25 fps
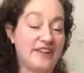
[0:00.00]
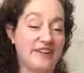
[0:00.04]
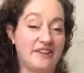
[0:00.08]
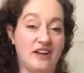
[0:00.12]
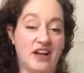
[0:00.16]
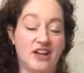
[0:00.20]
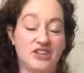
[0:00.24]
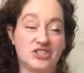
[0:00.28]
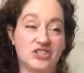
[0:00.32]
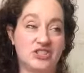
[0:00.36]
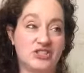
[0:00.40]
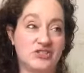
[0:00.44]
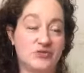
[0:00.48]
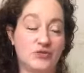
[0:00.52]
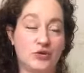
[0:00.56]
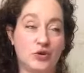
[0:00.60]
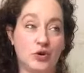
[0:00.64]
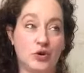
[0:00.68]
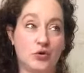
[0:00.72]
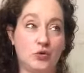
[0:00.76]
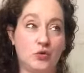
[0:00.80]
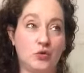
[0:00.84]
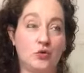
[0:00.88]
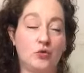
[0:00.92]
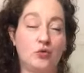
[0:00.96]
not just
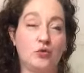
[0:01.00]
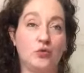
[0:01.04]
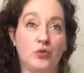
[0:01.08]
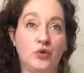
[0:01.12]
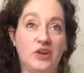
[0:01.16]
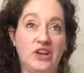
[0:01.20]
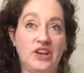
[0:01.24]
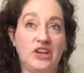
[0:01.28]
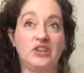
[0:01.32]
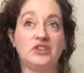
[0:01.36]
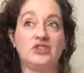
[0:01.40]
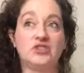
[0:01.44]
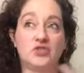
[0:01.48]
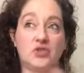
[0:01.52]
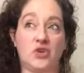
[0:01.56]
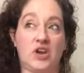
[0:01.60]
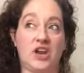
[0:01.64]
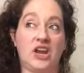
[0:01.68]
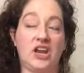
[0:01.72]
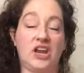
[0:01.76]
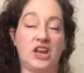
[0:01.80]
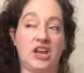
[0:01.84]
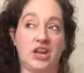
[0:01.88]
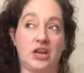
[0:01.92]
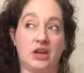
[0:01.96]
for
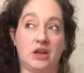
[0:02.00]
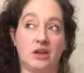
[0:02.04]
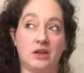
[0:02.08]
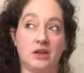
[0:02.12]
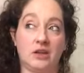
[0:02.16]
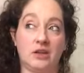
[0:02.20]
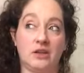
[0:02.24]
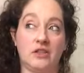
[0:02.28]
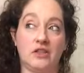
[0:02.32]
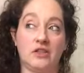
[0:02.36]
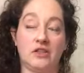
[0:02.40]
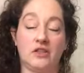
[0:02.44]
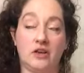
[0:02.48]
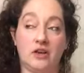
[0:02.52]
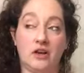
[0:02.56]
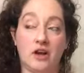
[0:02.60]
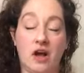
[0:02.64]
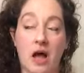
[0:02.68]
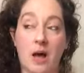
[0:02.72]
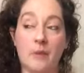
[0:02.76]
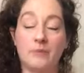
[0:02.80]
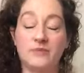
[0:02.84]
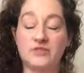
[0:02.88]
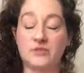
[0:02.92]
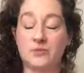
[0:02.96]
retraining the
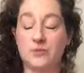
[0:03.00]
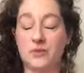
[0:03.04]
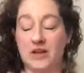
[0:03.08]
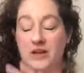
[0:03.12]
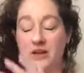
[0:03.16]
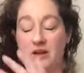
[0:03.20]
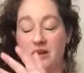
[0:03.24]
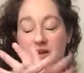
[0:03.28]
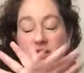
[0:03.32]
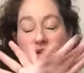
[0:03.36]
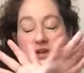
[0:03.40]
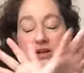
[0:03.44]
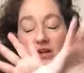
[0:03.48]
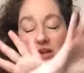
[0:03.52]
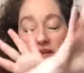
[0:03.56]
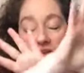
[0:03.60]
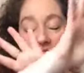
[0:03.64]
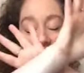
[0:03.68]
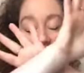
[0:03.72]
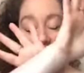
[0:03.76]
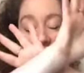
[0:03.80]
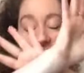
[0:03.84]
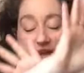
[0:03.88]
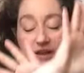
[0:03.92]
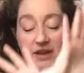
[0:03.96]
cops, but
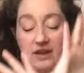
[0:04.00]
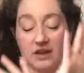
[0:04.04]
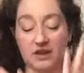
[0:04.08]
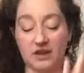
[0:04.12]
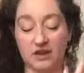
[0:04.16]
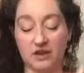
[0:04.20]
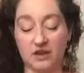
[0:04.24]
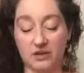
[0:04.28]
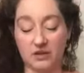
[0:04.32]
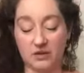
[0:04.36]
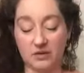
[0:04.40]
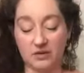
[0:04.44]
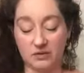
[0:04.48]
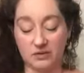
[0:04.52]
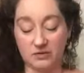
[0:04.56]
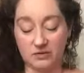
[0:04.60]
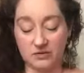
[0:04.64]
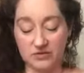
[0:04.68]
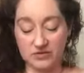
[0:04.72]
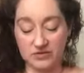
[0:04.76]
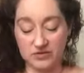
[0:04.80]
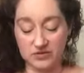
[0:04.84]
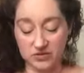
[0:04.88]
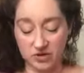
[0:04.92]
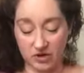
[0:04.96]
like
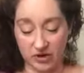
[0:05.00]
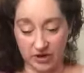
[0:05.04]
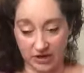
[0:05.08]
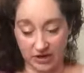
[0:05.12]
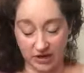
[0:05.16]
starting